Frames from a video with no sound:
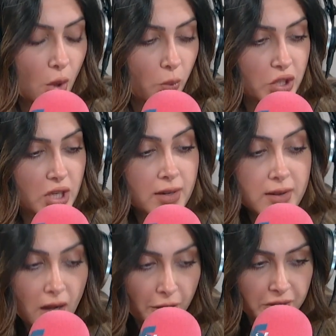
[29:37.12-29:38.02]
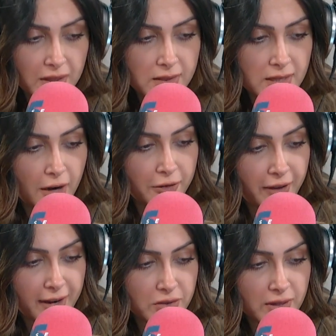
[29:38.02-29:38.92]
which engulfed the entire
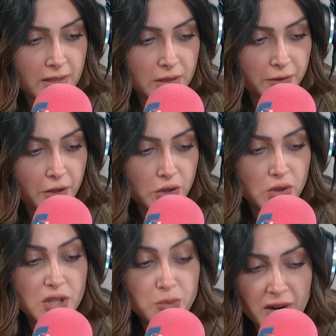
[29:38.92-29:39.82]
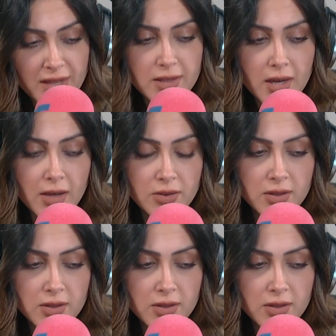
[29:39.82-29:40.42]
factory in a sphere to spread to